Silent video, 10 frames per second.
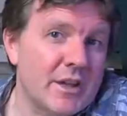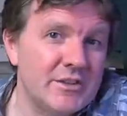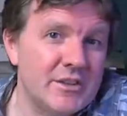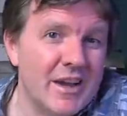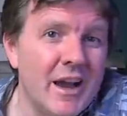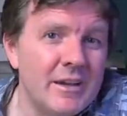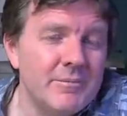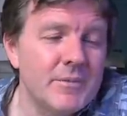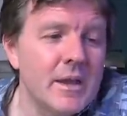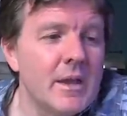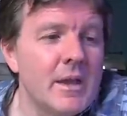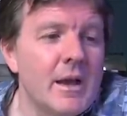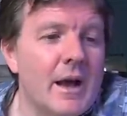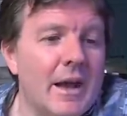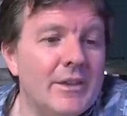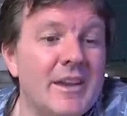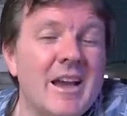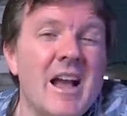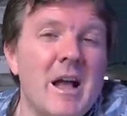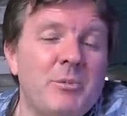ninety-nine. And then
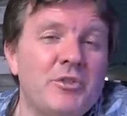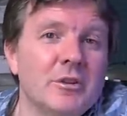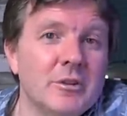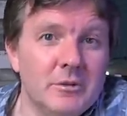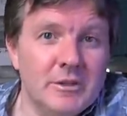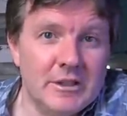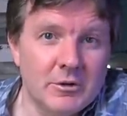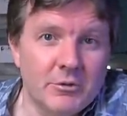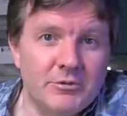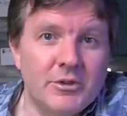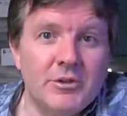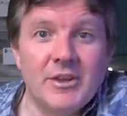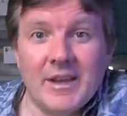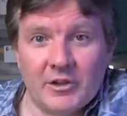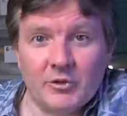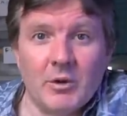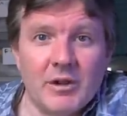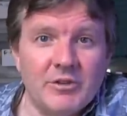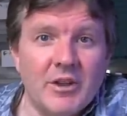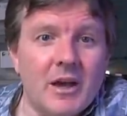I absolutely loved the next one
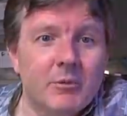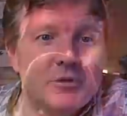after that,